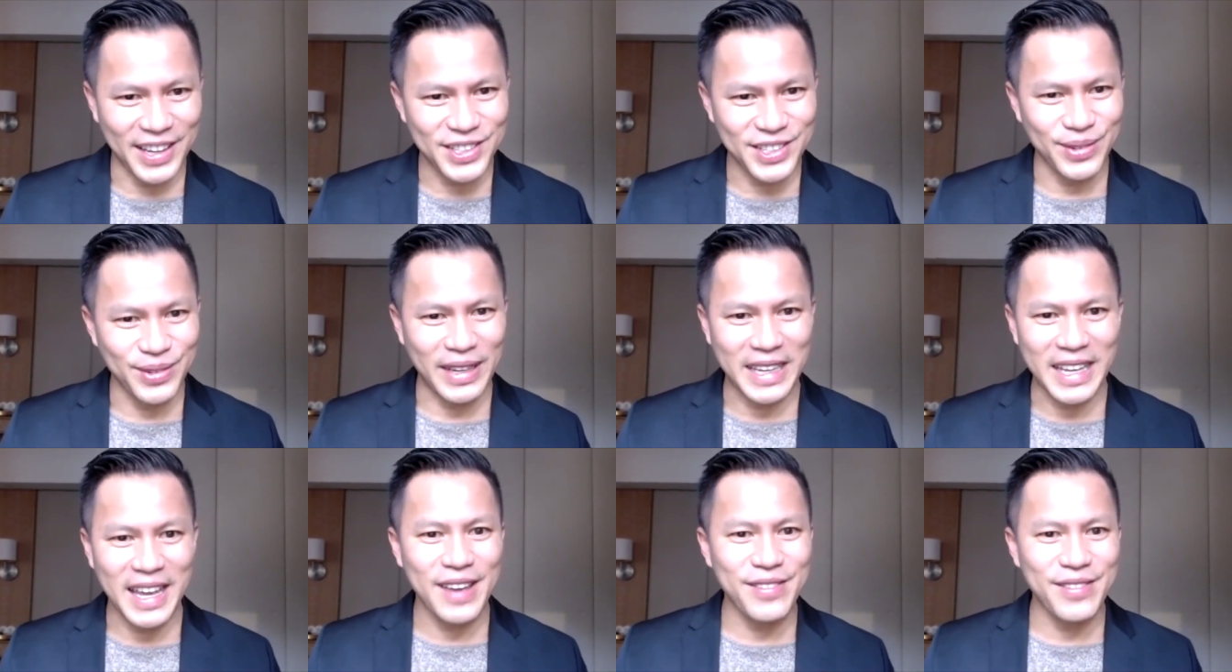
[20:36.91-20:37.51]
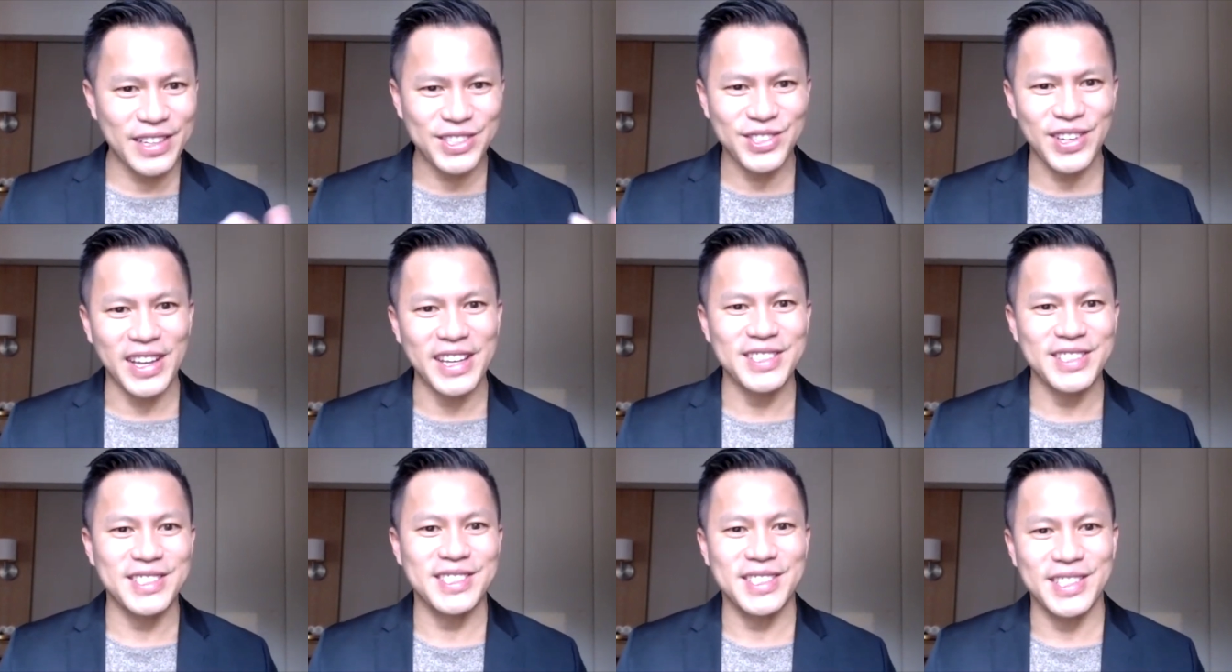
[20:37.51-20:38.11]
So it gave
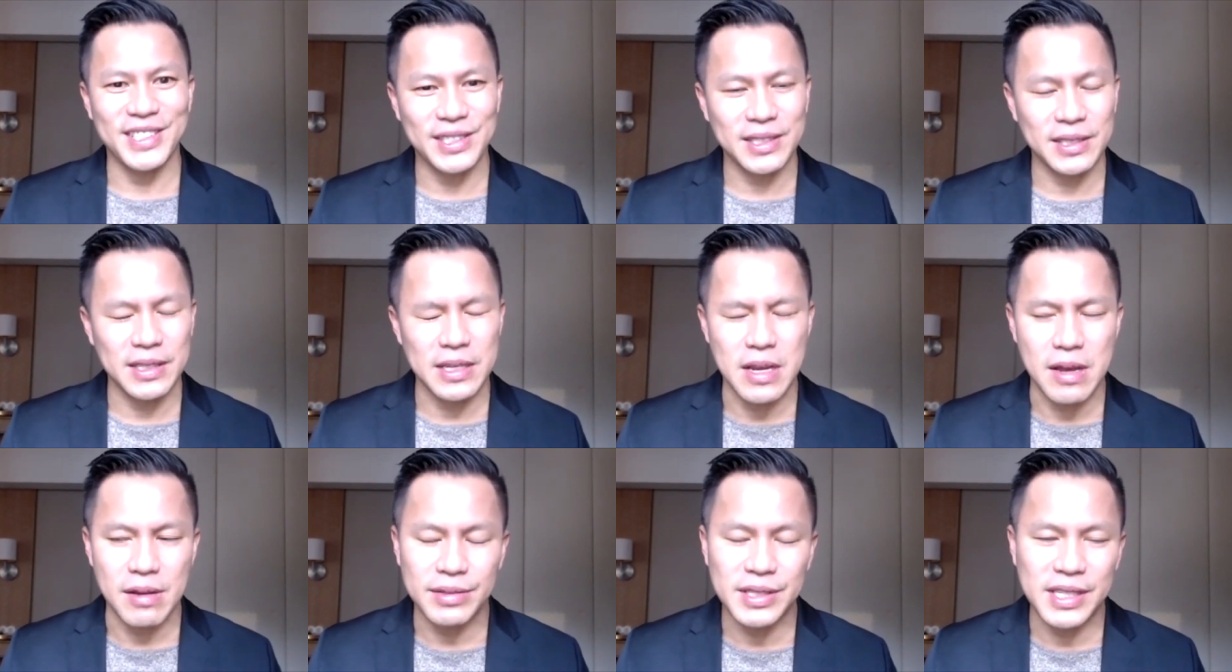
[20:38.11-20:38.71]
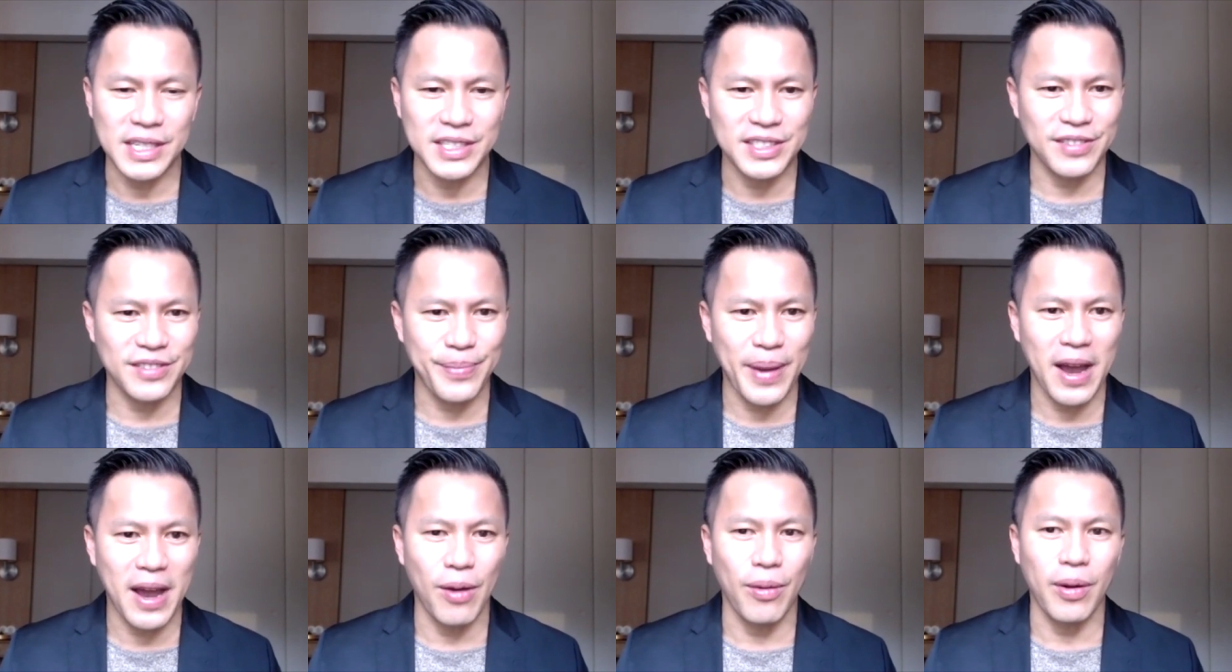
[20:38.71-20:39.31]
exchanges this sense of
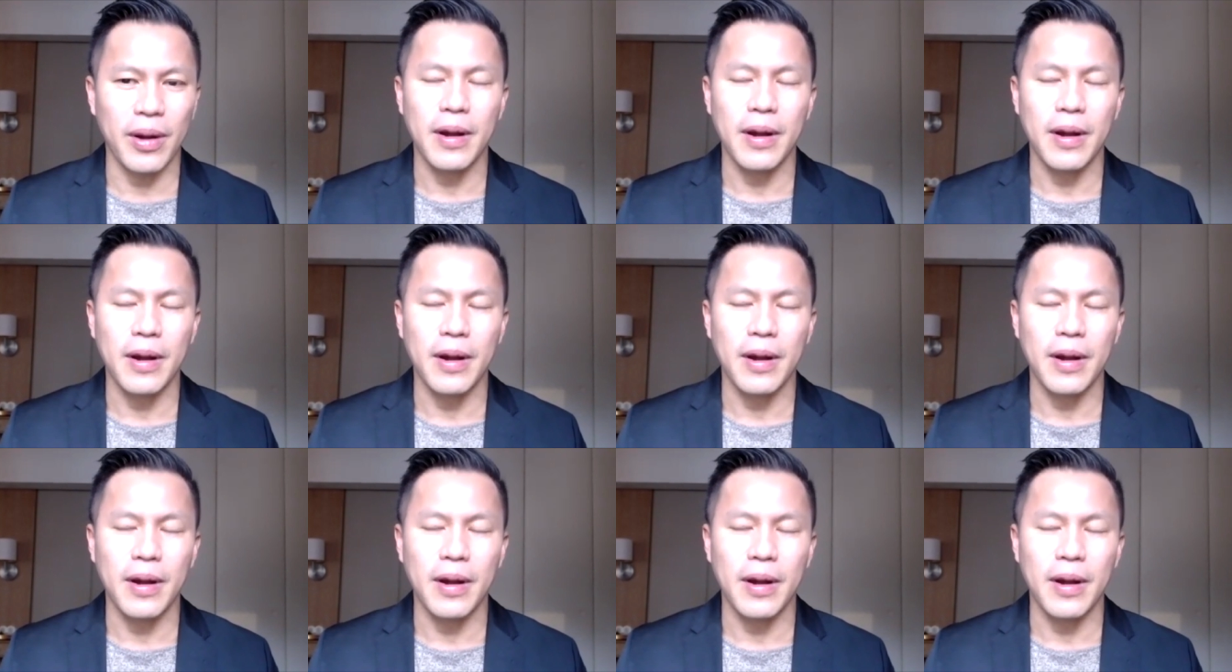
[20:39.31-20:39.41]
power.